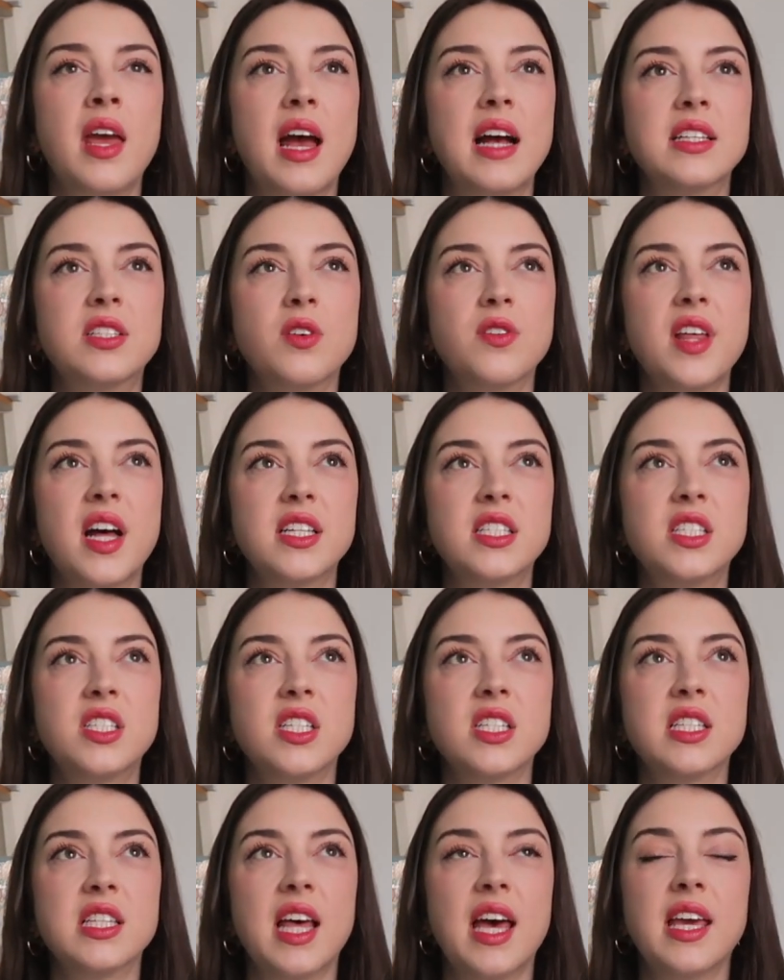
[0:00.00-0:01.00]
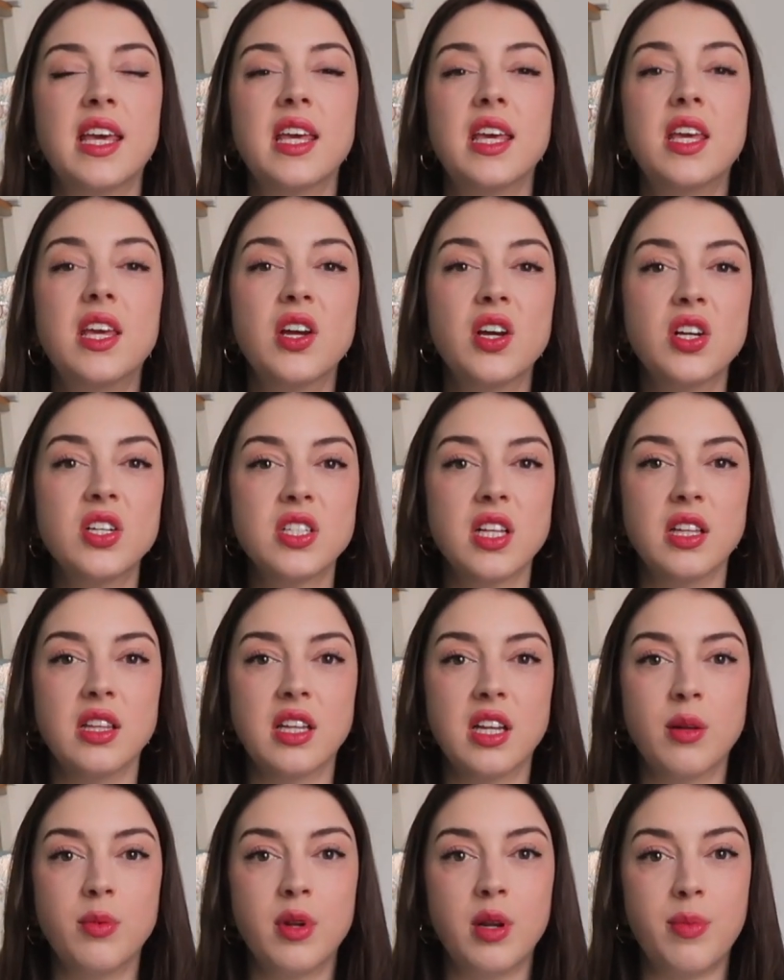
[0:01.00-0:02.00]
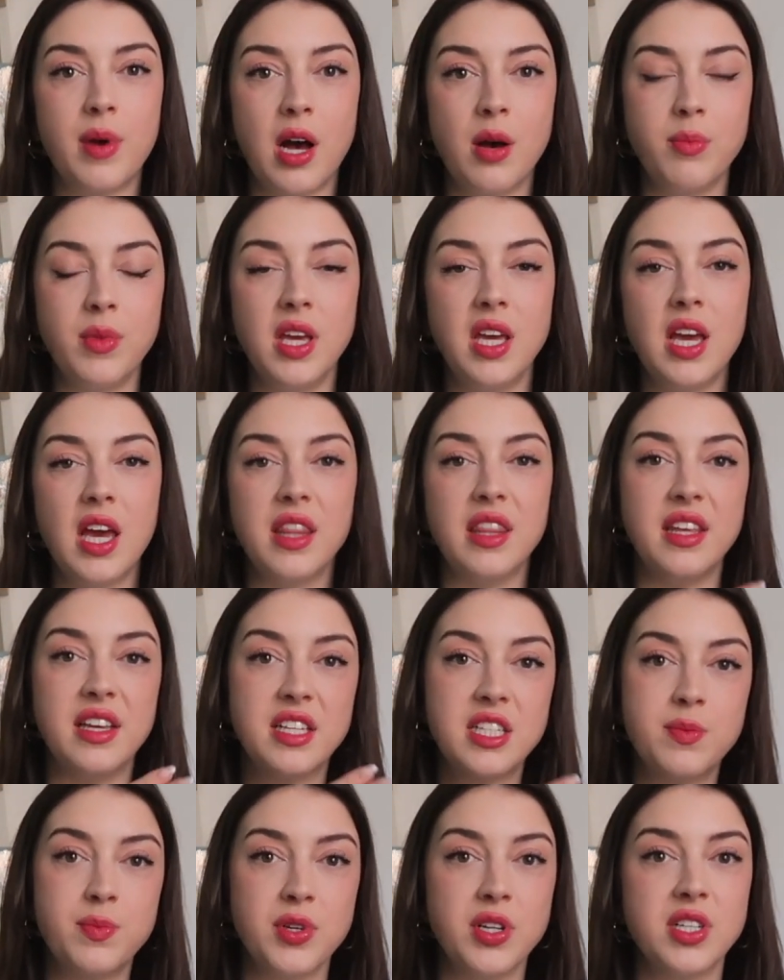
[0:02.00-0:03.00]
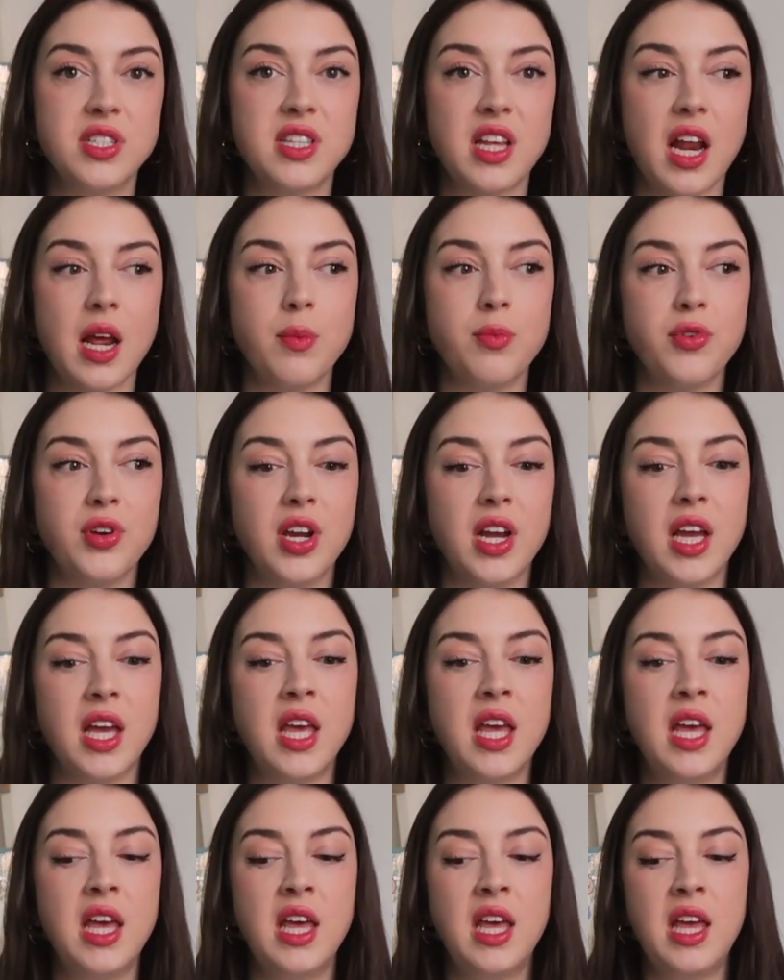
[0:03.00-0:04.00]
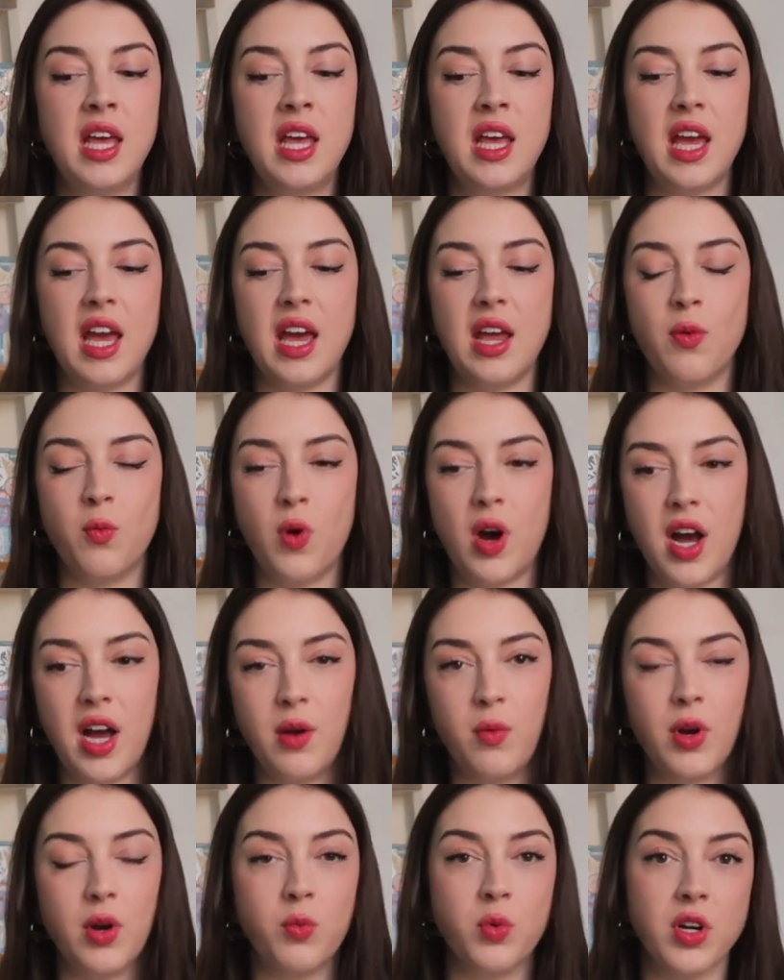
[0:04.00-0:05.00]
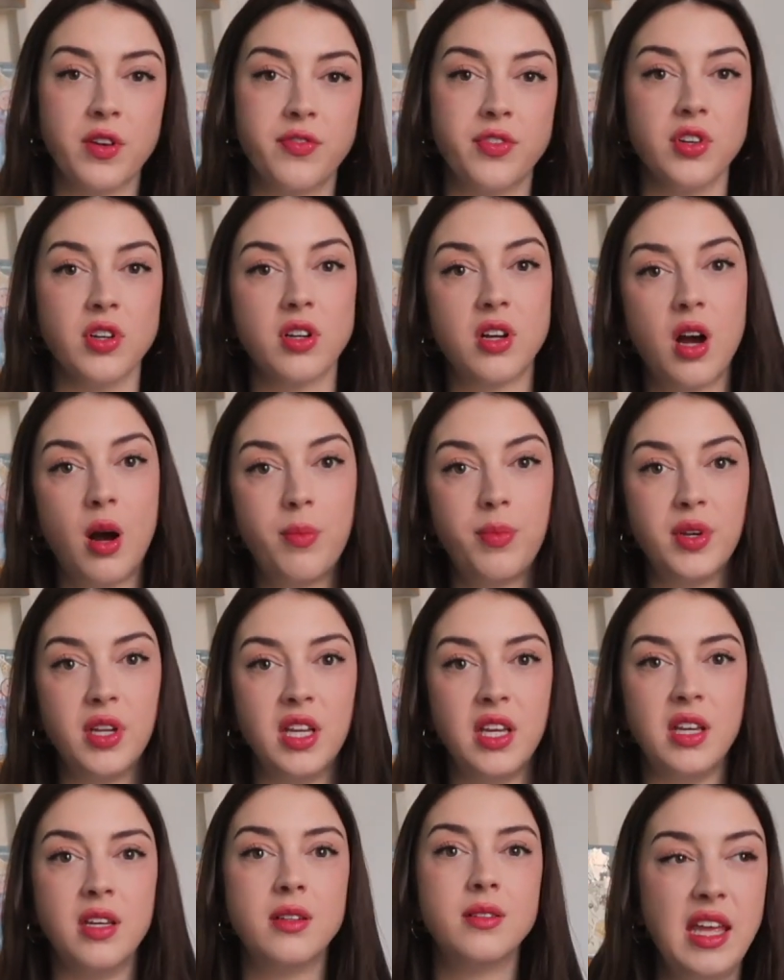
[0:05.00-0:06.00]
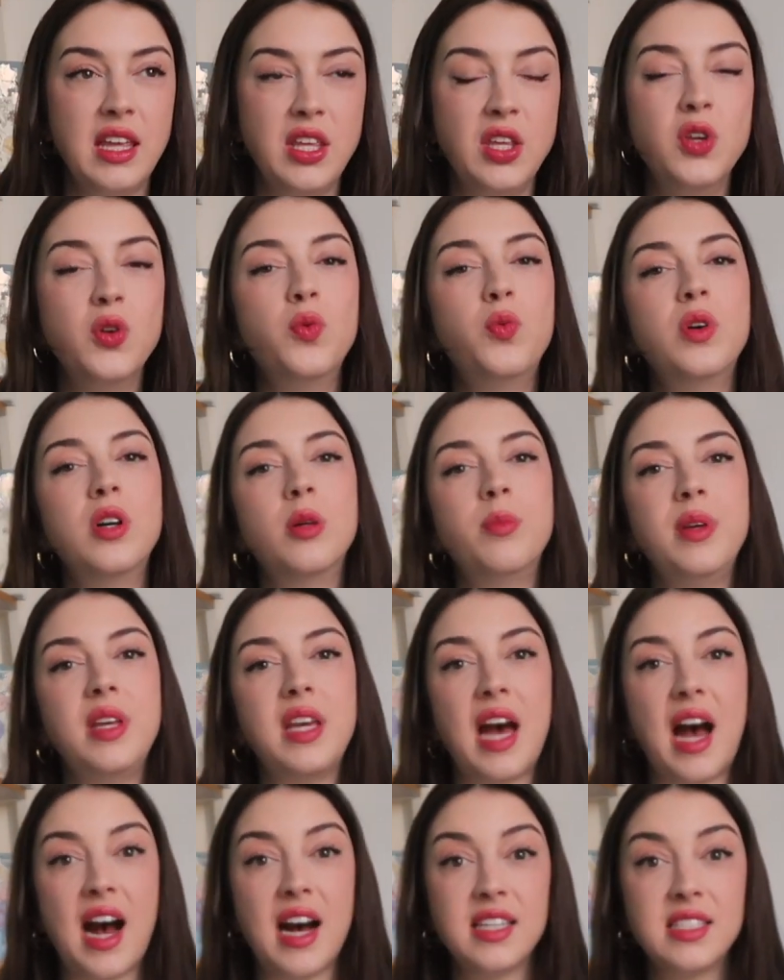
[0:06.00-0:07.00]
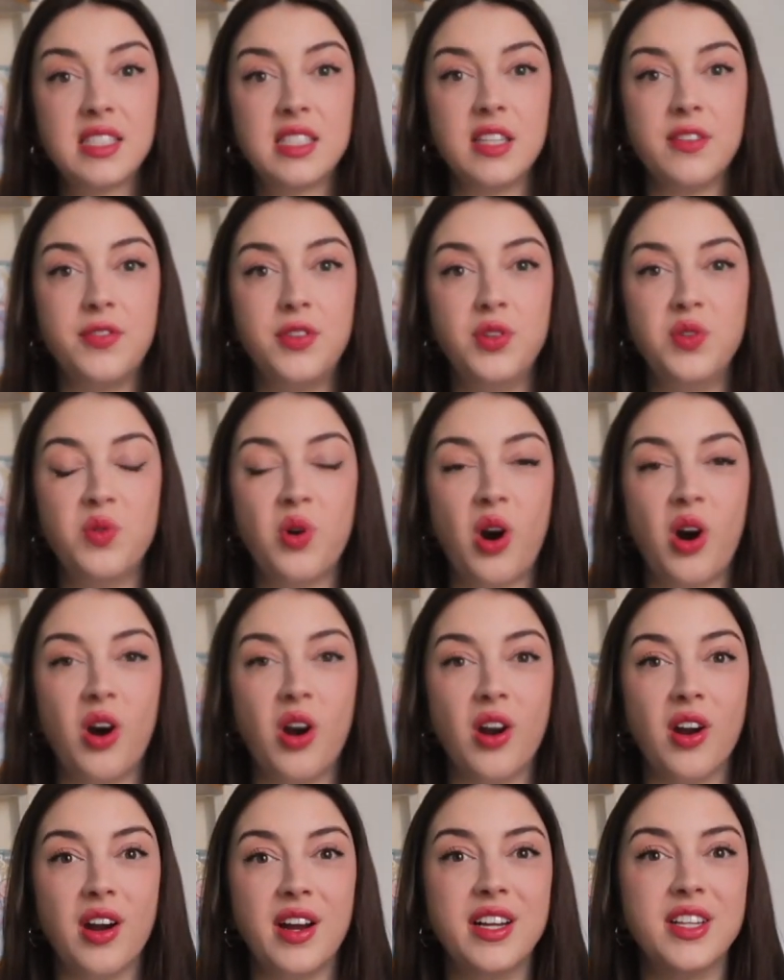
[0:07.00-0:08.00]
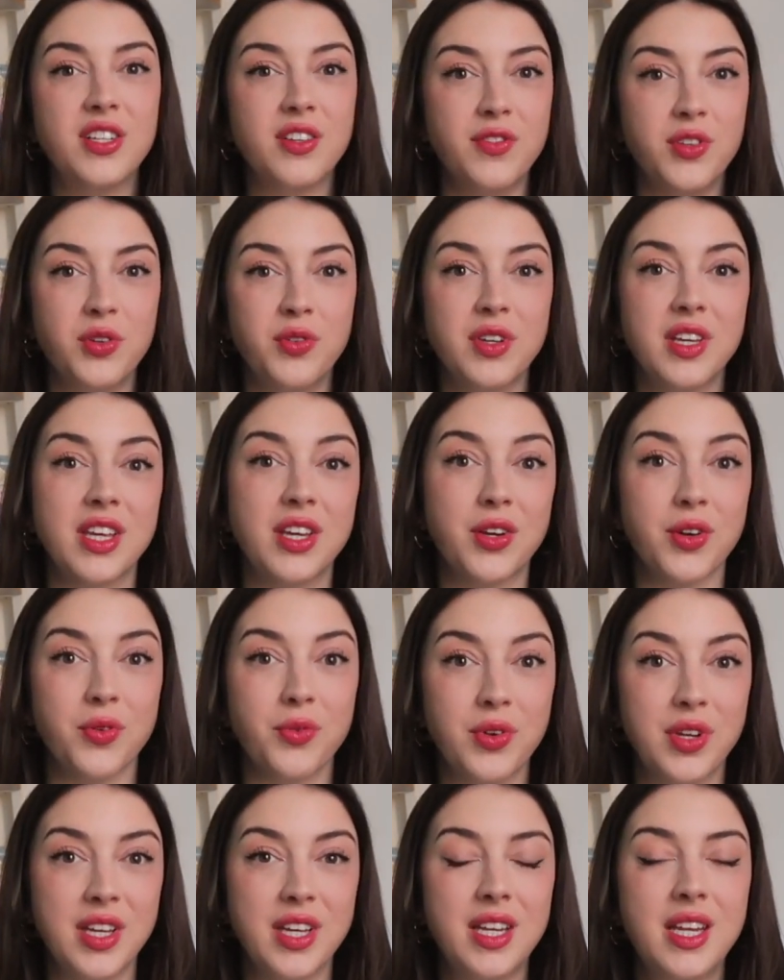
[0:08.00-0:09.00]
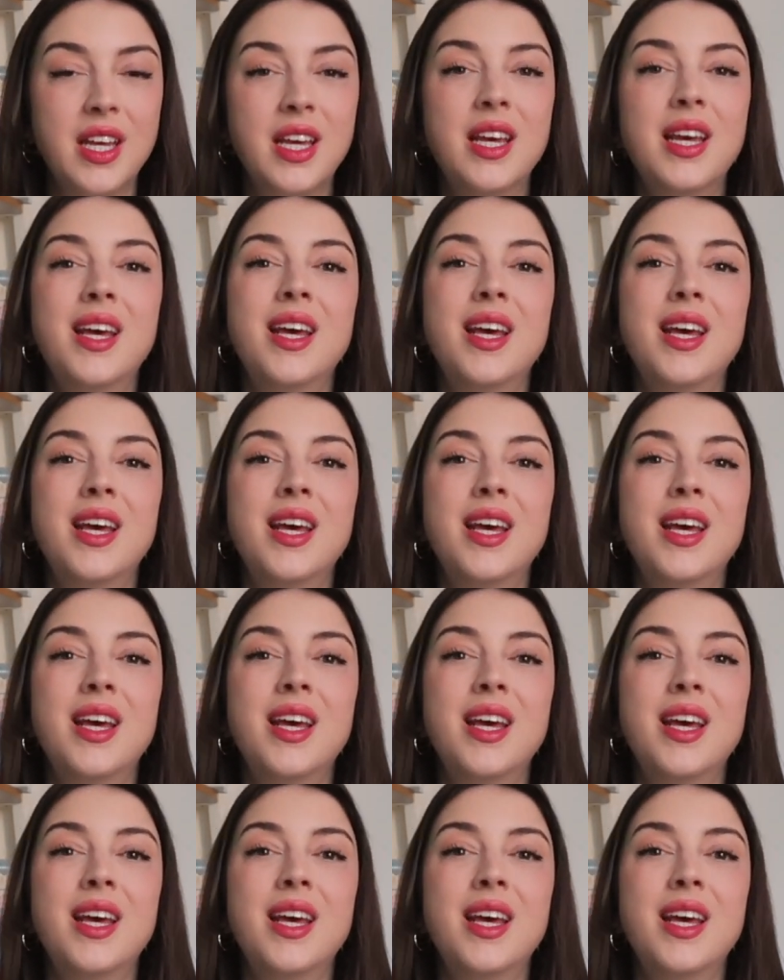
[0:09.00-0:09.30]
And so that's just like, here's a little bit about me and the experience that I bring and why I want to work for your company. You will be asked, if you are interviewing in Korean,